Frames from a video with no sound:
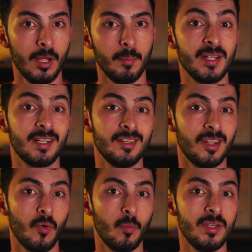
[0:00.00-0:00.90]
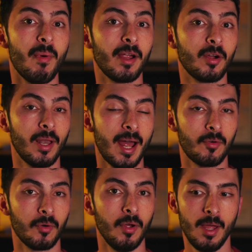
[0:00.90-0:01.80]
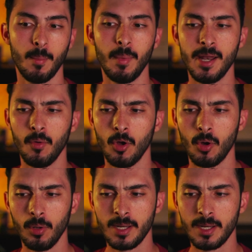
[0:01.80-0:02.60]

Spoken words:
because it will be my collateral. But now on